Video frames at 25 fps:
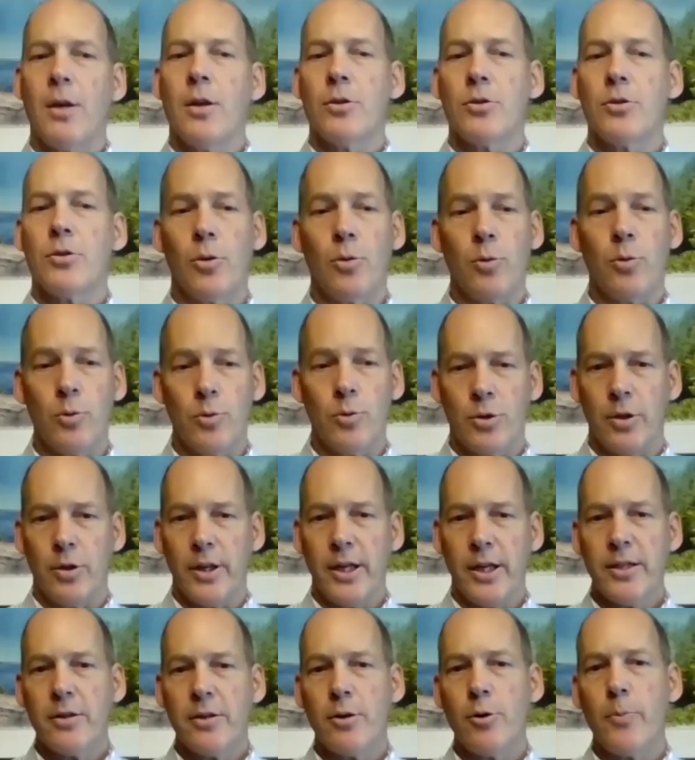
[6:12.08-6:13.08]
so
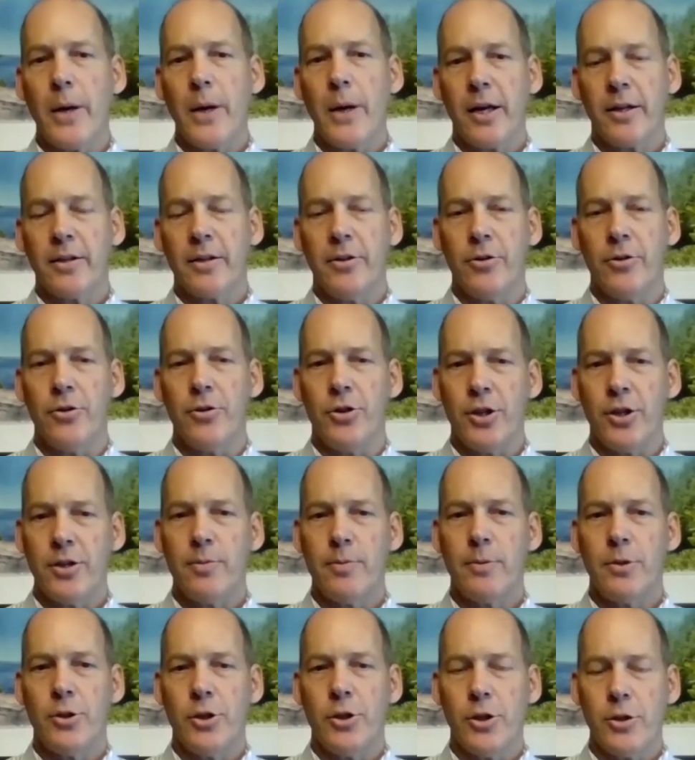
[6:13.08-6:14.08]
let's go back to
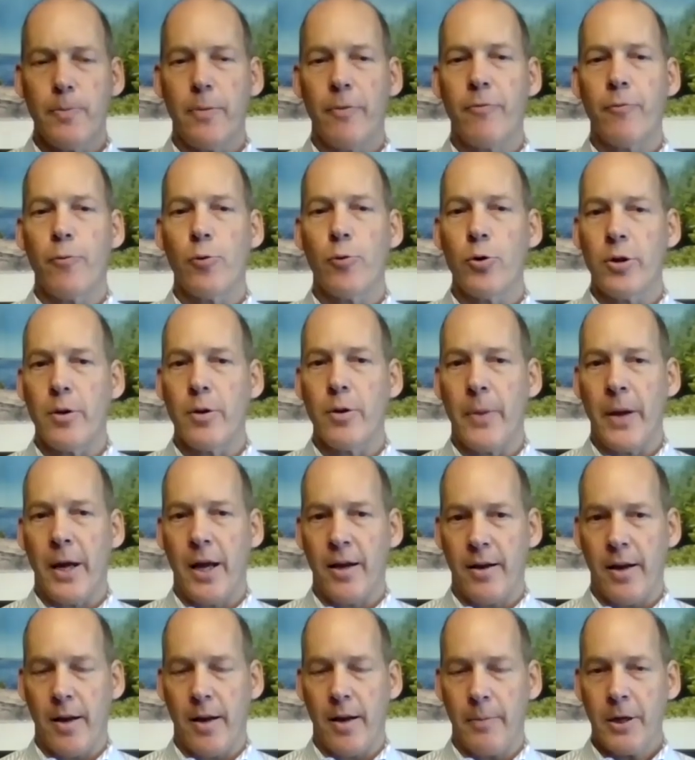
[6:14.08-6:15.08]
just before the
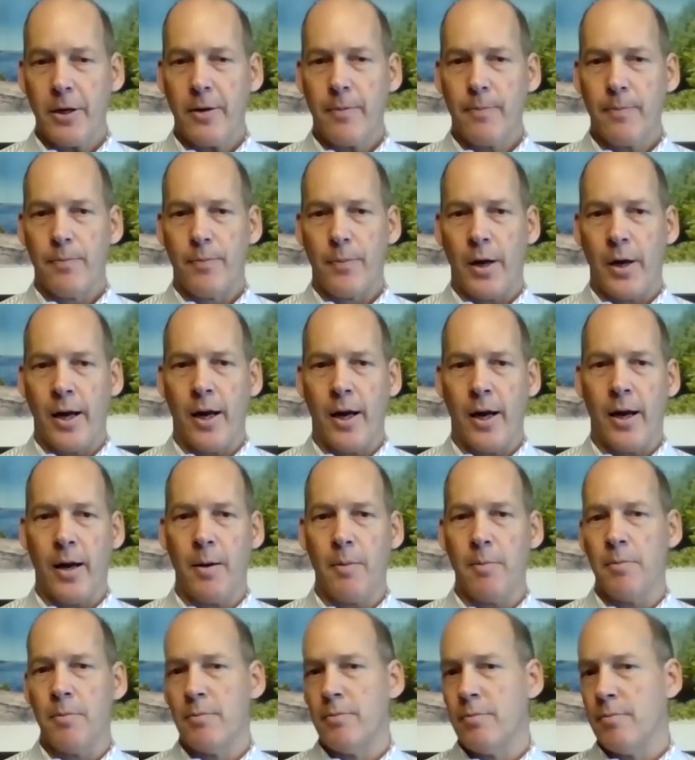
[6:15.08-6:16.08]
pandemic,
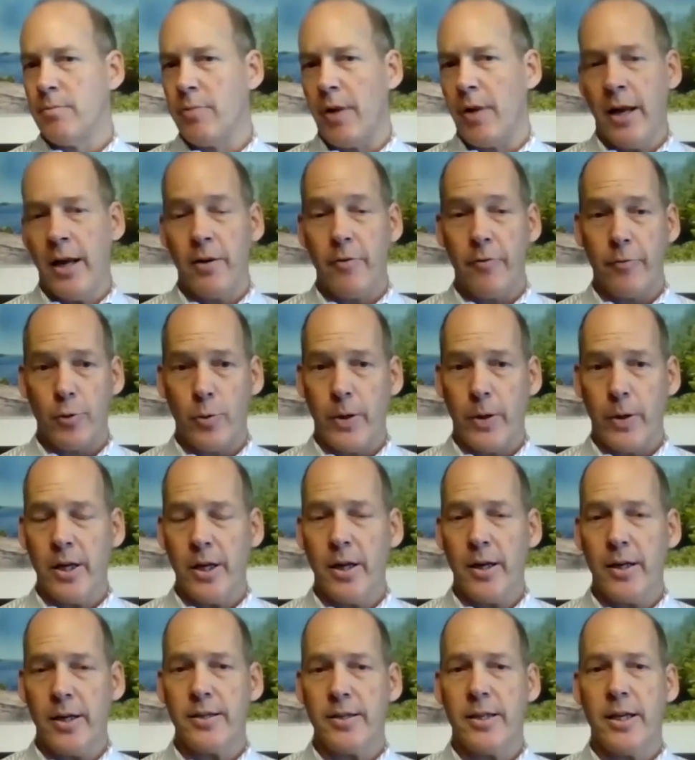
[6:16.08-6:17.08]
end of
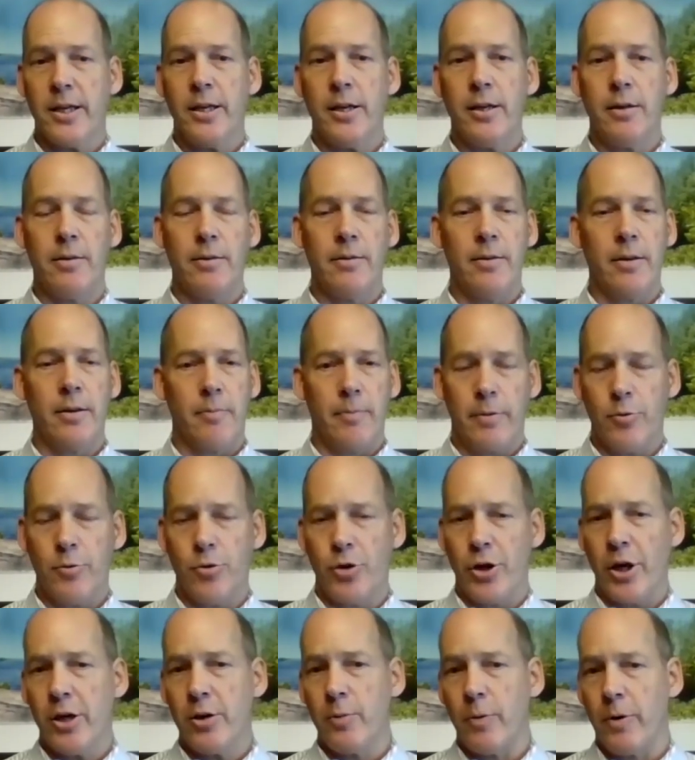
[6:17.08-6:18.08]
2019,
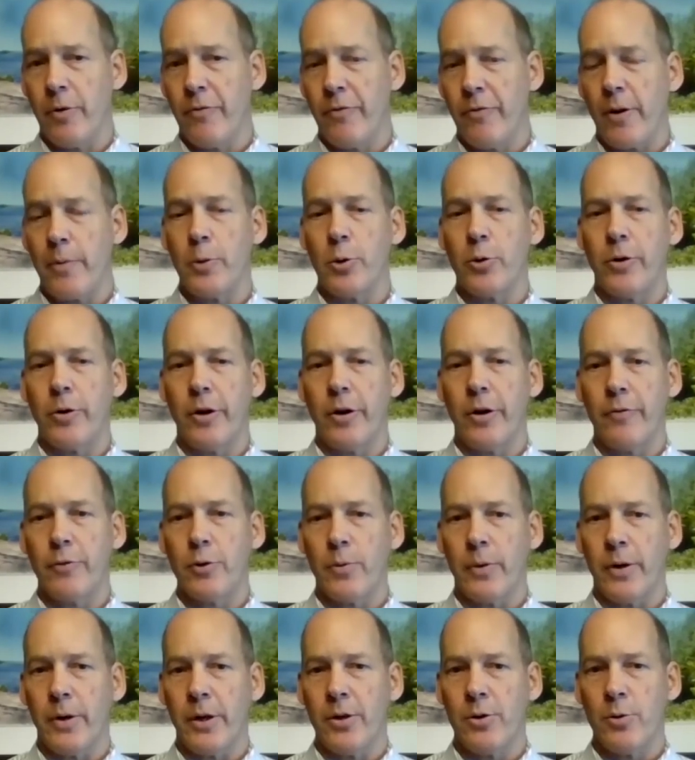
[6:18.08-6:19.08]
January, February of
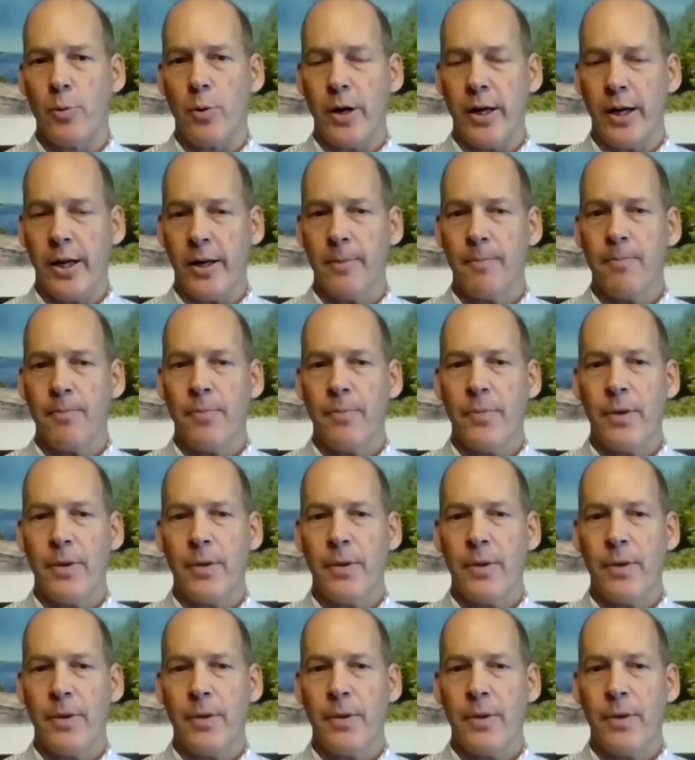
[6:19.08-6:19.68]
2020,